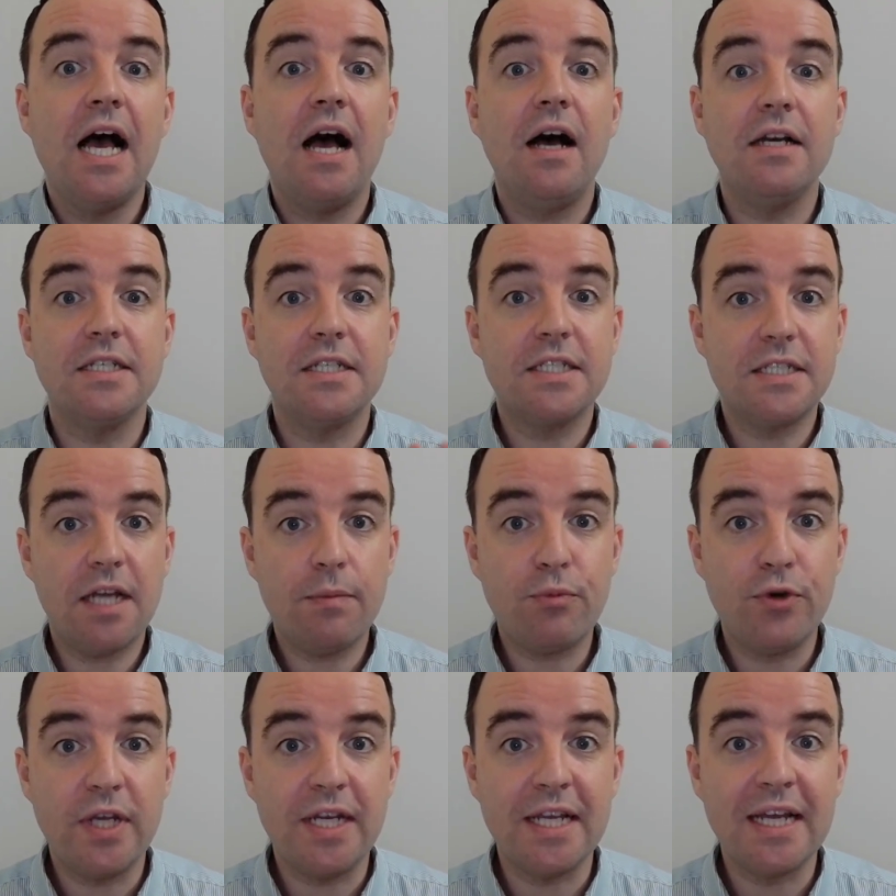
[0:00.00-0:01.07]
I stop
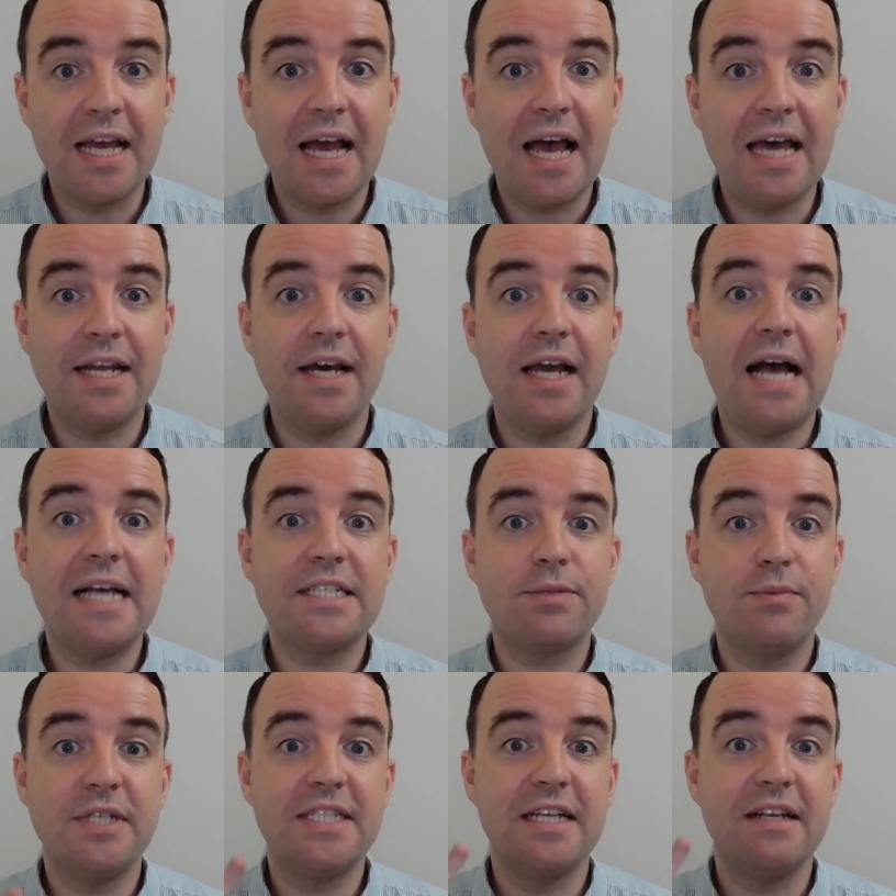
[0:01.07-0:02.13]
reading and I ask
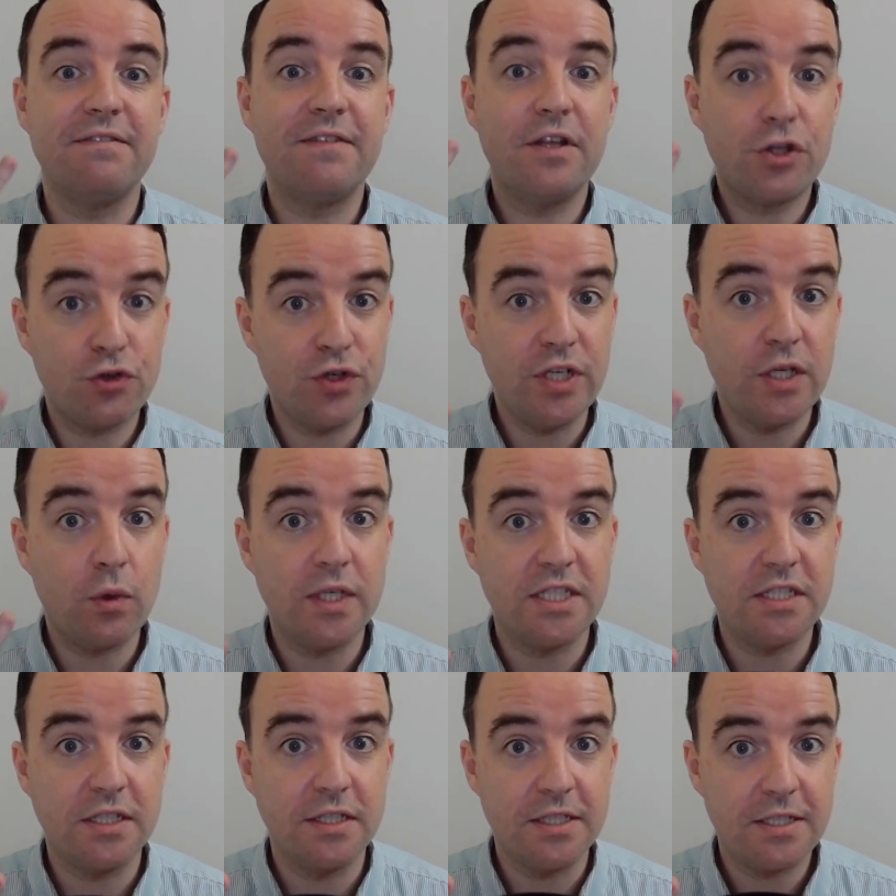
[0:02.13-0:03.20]
myself 3
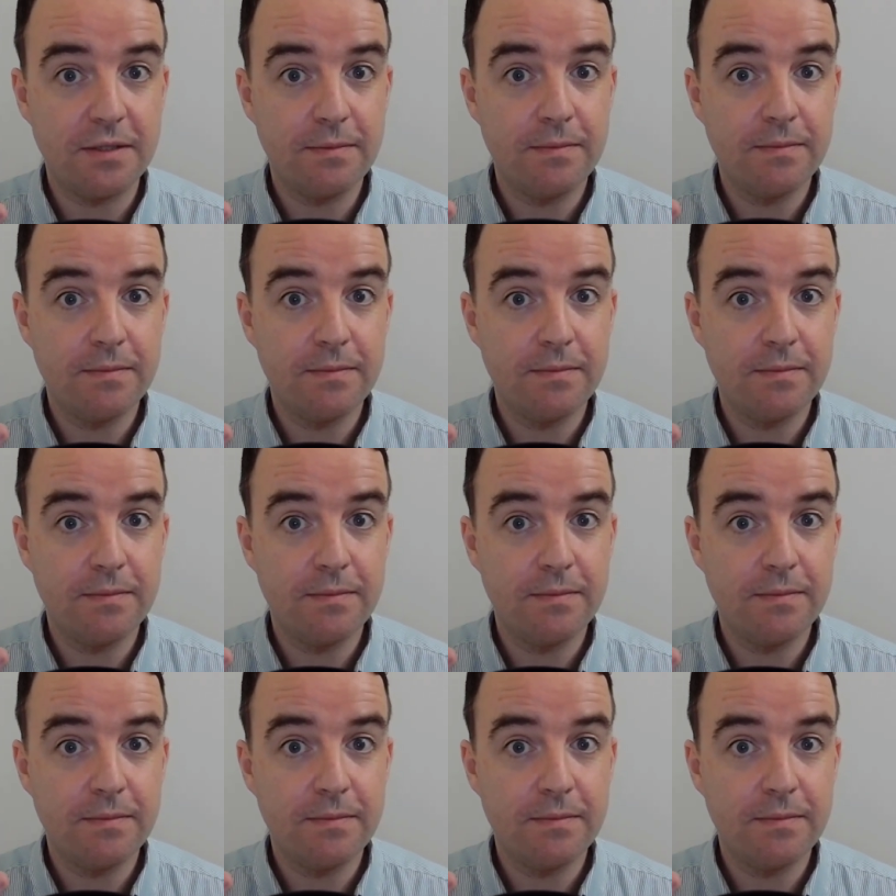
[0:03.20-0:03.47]
questions.